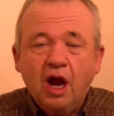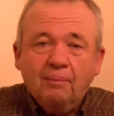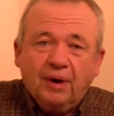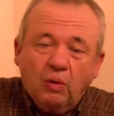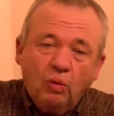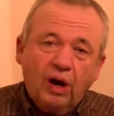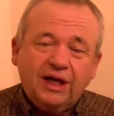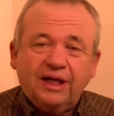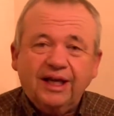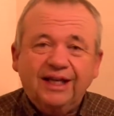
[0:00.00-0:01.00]
But
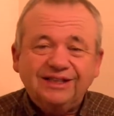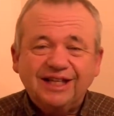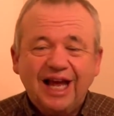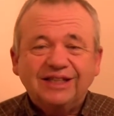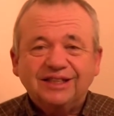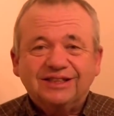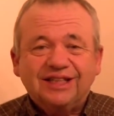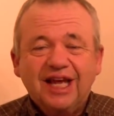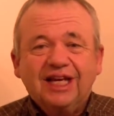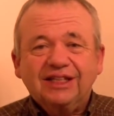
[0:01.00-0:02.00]
what he says is
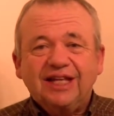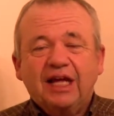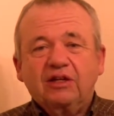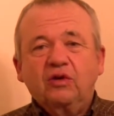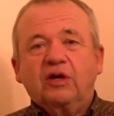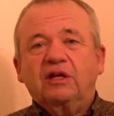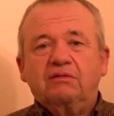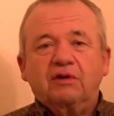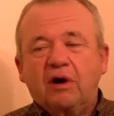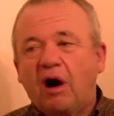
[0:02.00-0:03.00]
that you can
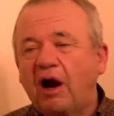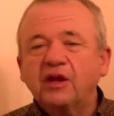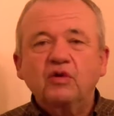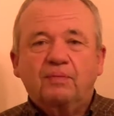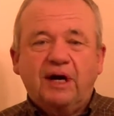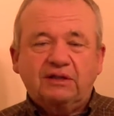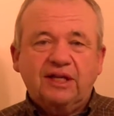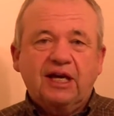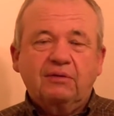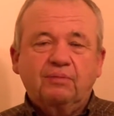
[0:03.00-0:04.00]
argue about
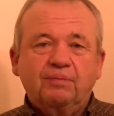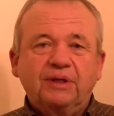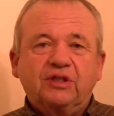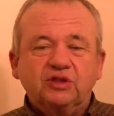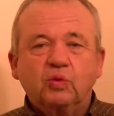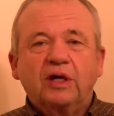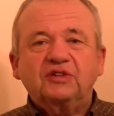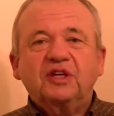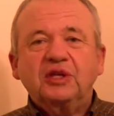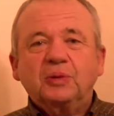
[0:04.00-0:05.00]
that, but there's one
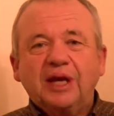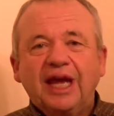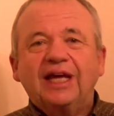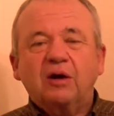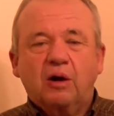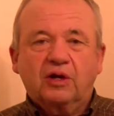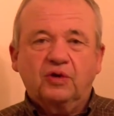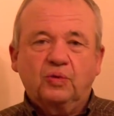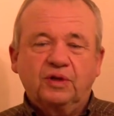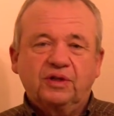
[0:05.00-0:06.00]
thing you can't
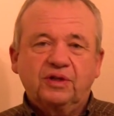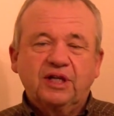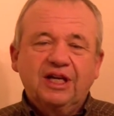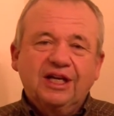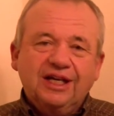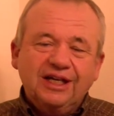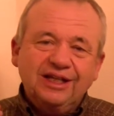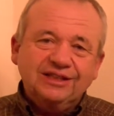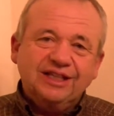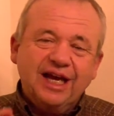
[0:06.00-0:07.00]
argue with,
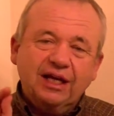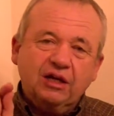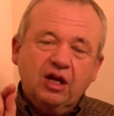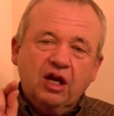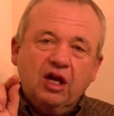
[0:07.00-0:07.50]
is that